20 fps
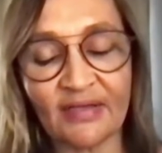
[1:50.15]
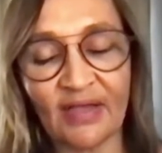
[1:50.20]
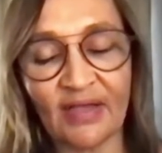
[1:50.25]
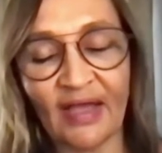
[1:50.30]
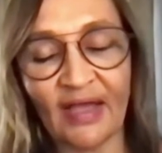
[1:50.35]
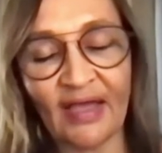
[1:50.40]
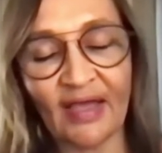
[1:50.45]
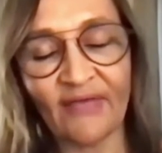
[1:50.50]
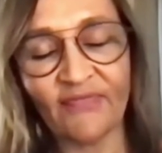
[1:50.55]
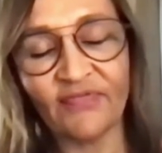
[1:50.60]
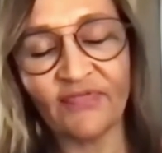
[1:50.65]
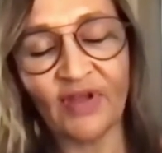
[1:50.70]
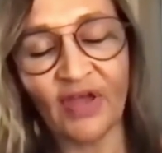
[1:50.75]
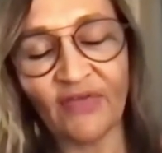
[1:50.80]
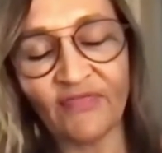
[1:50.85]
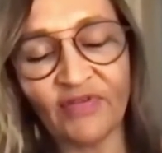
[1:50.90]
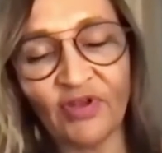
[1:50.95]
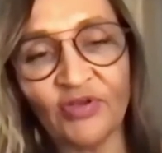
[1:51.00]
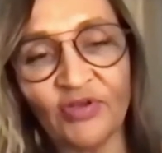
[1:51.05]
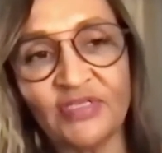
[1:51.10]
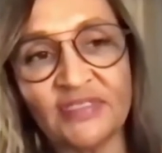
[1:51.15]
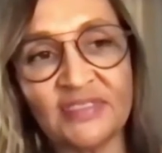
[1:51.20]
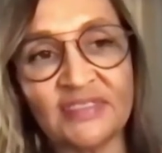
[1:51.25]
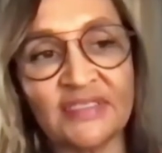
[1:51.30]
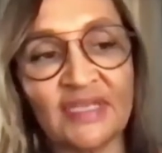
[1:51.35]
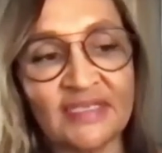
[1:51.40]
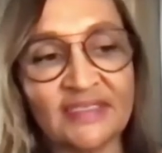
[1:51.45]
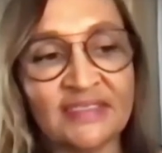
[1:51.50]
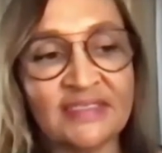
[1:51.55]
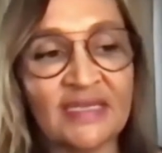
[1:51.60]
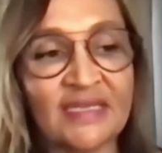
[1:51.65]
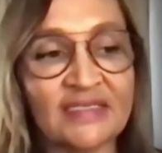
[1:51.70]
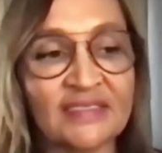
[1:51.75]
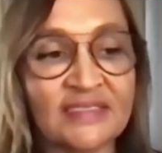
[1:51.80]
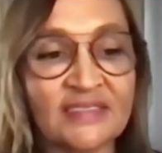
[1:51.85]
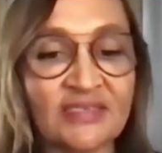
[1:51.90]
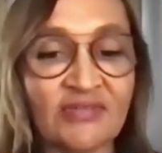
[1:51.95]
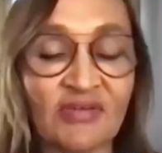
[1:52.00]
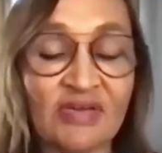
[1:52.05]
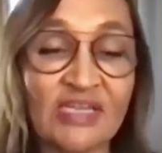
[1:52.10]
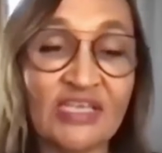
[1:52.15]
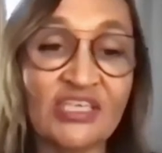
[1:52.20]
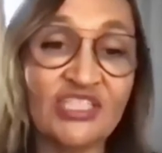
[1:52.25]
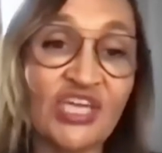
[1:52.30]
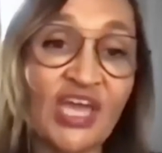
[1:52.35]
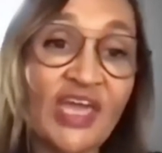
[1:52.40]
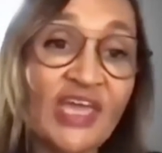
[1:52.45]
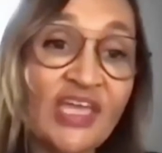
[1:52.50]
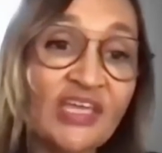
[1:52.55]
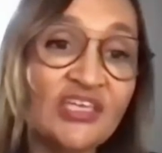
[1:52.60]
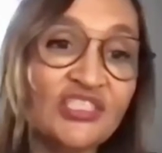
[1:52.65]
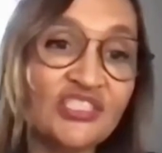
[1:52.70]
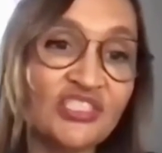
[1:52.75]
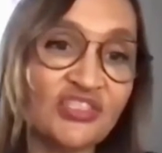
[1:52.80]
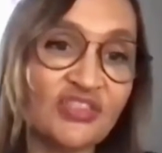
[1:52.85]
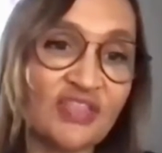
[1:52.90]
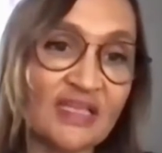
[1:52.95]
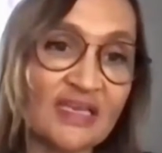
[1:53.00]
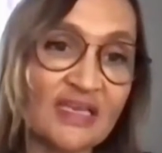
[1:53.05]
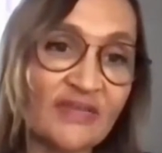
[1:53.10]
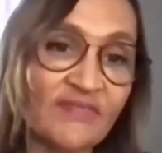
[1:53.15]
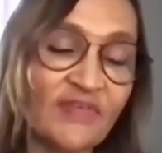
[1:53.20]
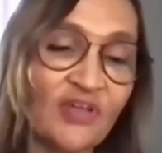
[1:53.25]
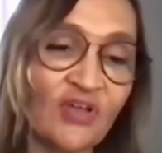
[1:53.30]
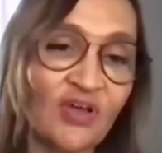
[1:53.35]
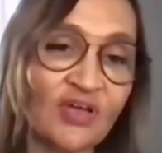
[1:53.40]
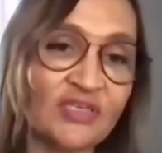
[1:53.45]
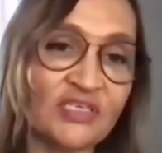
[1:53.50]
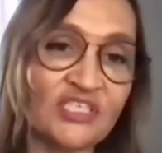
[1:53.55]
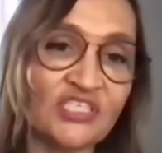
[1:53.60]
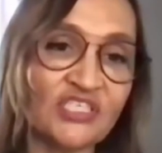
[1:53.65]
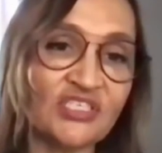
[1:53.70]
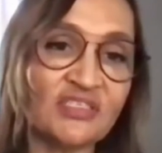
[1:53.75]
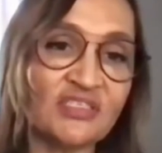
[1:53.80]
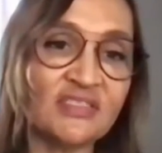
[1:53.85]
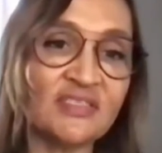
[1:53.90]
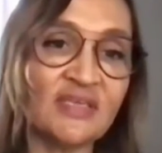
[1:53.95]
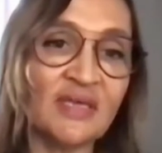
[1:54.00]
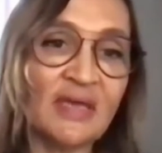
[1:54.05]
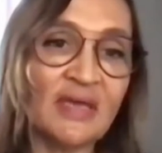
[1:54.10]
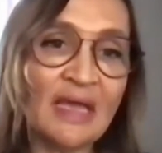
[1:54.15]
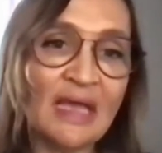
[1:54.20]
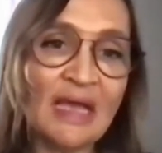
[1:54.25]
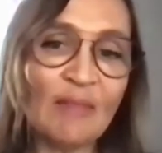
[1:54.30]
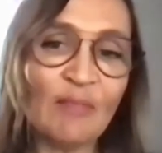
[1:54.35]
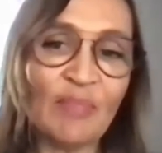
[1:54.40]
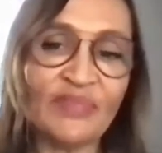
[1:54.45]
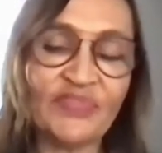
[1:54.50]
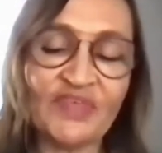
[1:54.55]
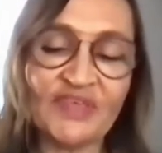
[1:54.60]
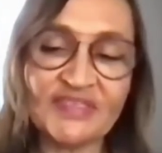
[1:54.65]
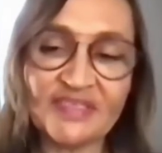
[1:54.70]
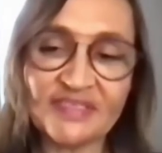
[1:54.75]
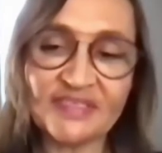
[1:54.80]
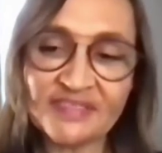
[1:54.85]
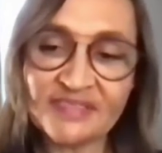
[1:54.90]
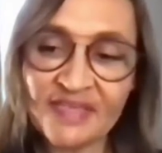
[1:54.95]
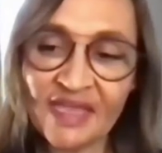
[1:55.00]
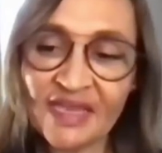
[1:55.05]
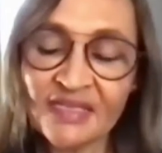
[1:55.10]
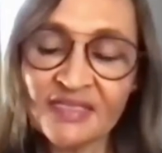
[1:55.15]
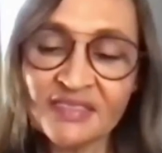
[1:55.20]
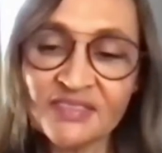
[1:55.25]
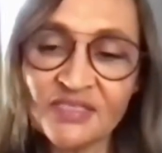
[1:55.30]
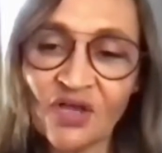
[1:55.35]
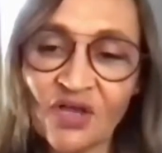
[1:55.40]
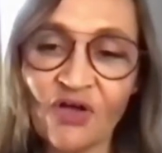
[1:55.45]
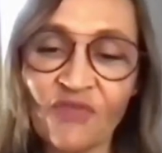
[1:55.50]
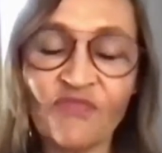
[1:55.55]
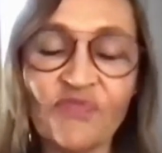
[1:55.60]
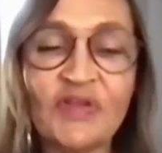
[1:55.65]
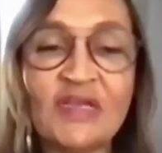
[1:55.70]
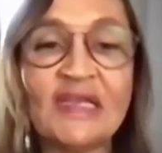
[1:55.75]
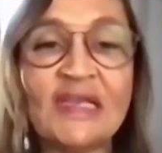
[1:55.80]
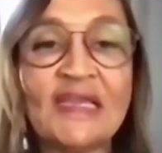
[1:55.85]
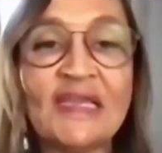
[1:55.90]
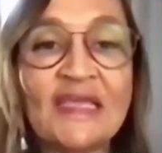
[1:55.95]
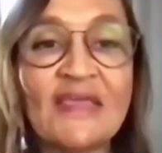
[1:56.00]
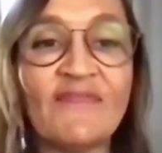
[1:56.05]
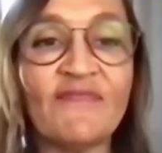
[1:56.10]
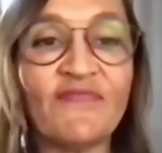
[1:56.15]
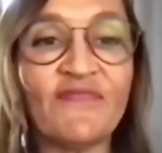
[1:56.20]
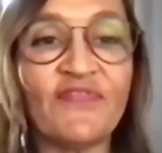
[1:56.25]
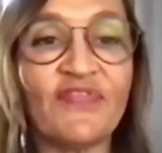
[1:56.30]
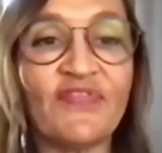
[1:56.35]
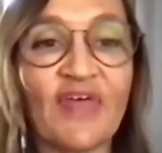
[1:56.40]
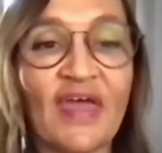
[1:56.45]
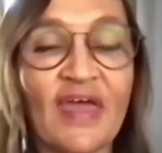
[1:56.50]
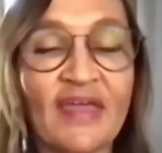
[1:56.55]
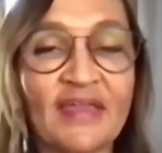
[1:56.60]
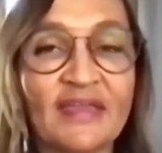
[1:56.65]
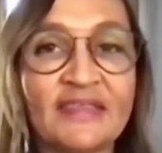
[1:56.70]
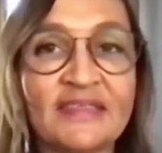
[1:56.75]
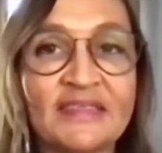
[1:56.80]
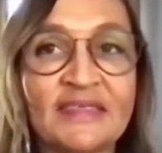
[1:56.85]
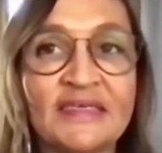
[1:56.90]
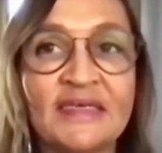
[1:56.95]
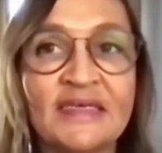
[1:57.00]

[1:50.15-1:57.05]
I've noticed it doesn't necessarily change their living conditions, but there's a sense of relief that